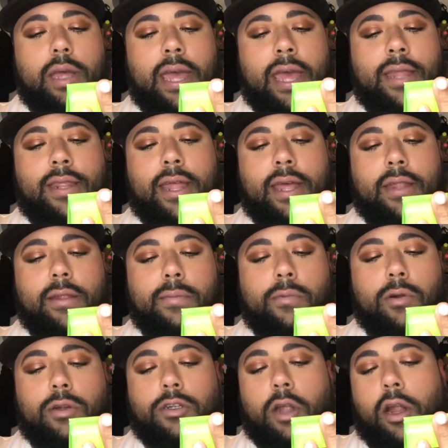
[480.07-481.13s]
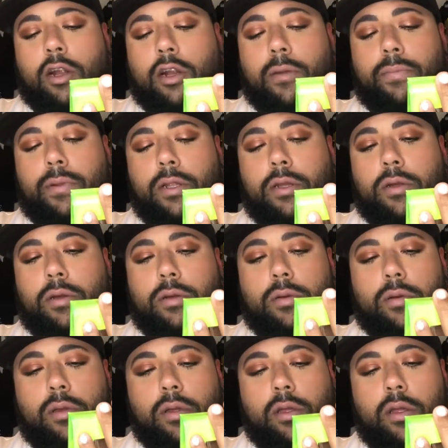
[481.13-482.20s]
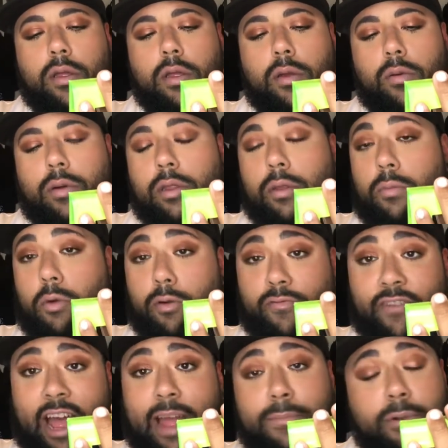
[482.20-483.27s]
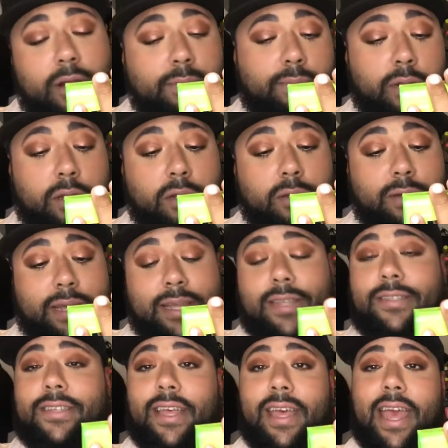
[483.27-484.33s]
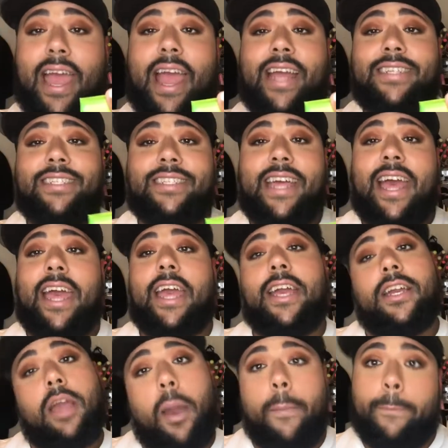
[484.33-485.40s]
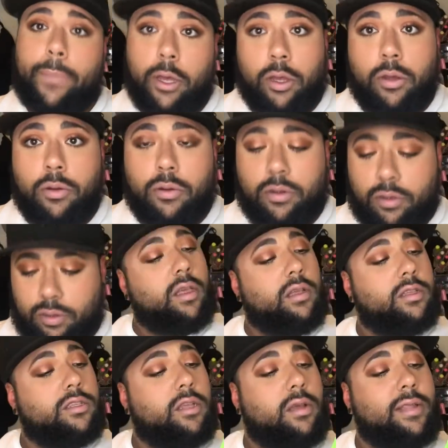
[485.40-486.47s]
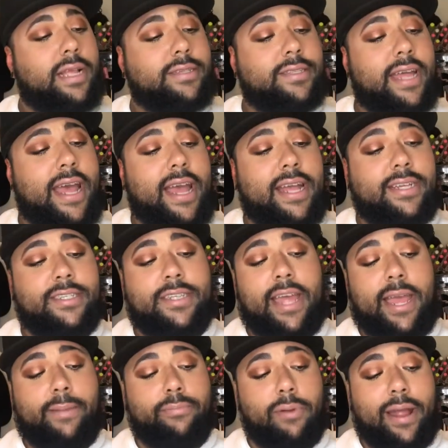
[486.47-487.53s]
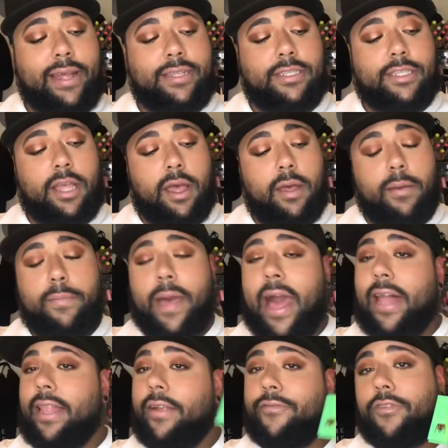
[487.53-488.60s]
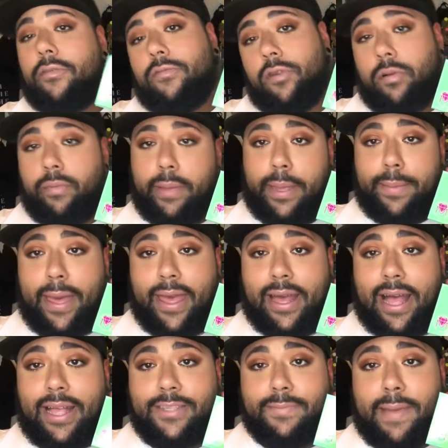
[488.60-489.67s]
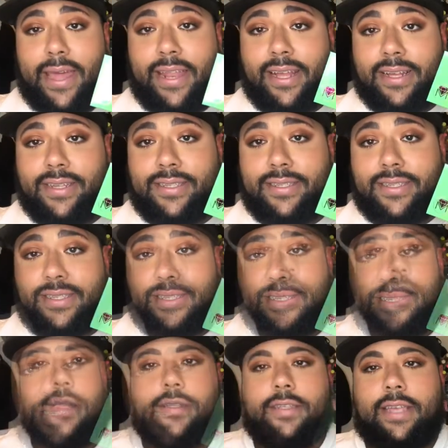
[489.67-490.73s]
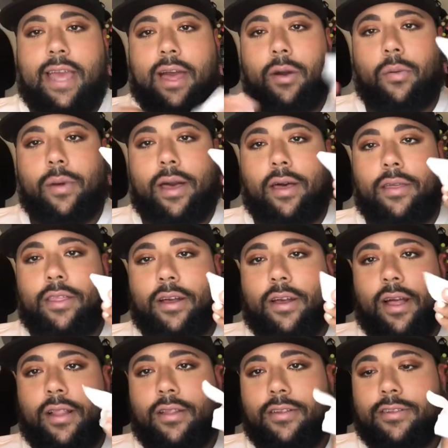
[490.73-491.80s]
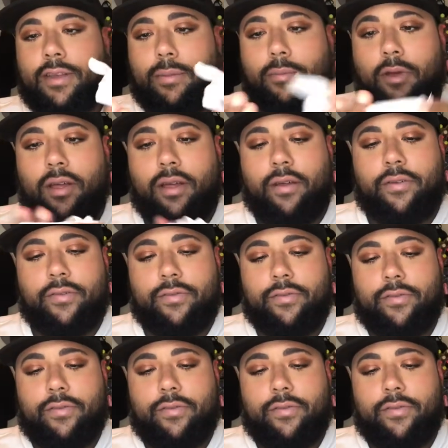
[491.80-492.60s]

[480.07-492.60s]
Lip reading: And then the more darker blue, or the more vibrant blue, is hashtag boo. So that's the hashtag Brights palette from Ruby May Cosmetics. Let's see how well the colors come off.